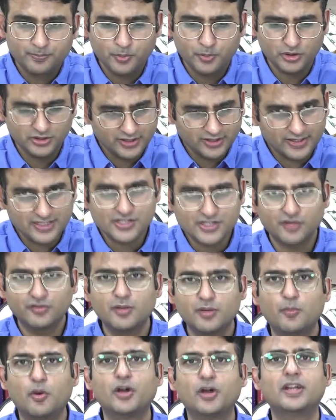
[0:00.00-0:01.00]
put the rest of
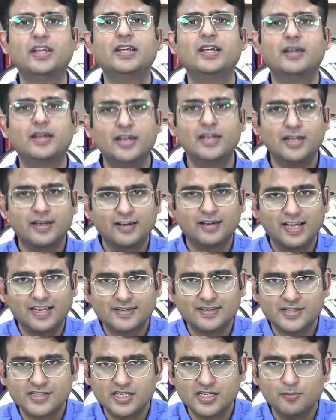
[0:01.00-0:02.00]
the body in a
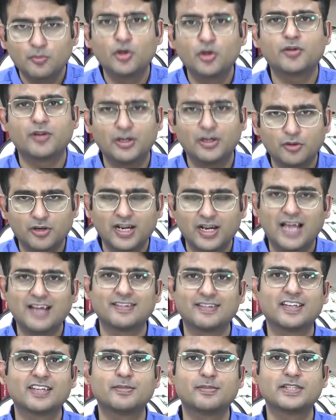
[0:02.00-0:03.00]
relaxation mode. Try to
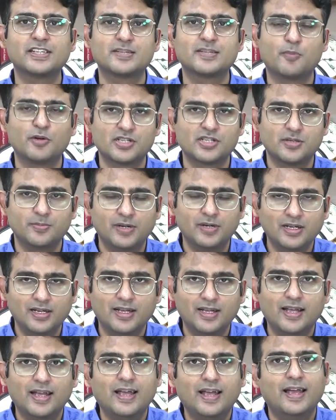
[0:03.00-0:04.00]
relax as much as possible,
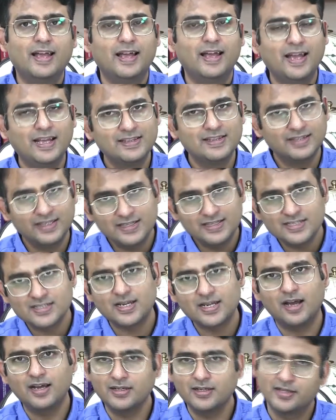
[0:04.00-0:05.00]
and then
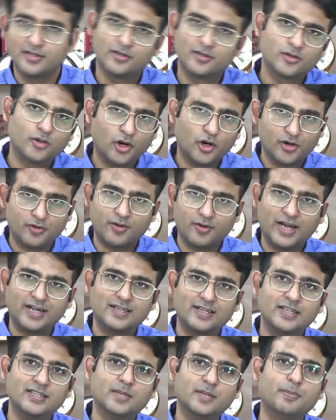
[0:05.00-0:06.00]
start
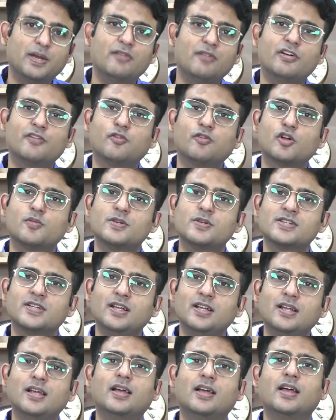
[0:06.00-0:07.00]
contracting the pelvic floor
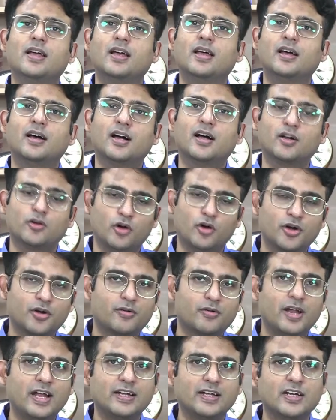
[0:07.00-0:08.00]
muscle.
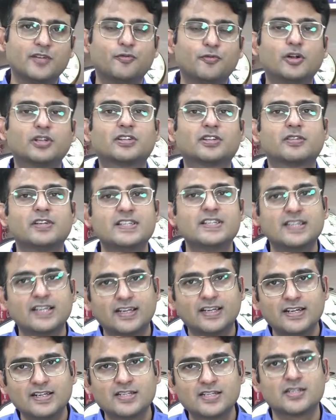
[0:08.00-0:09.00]
Contract it for 3
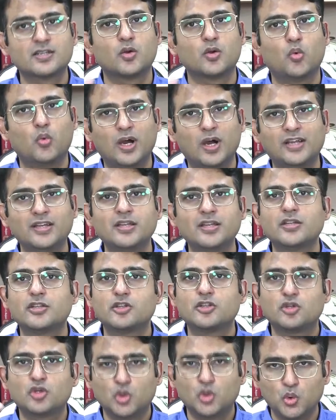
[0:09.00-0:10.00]
seconds,
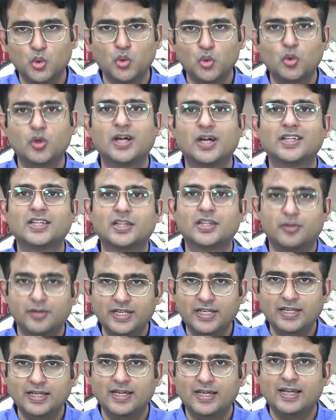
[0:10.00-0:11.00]
1, 2,
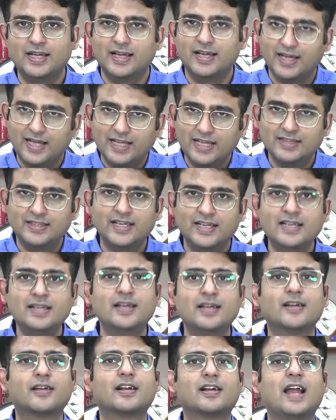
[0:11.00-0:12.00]
3, and
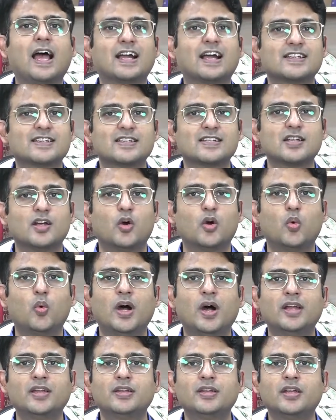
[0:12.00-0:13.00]
then relax.
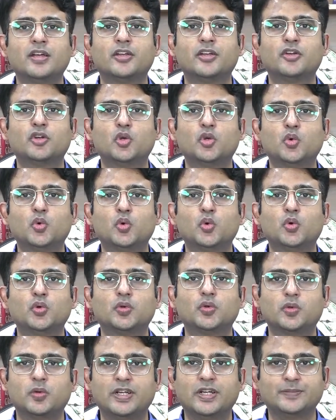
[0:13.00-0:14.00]
1, 2,
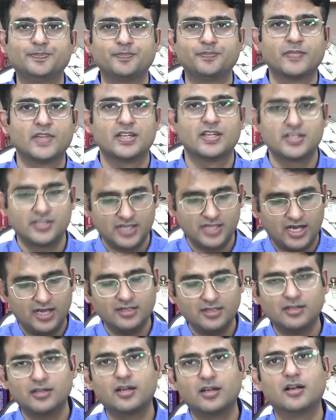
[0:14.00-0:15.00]
3.
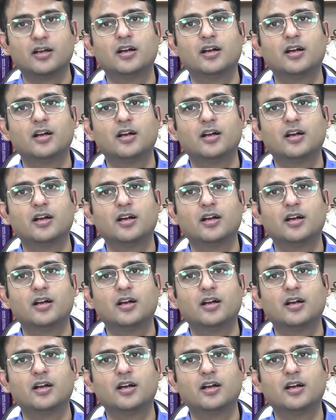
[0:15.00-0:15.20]
Start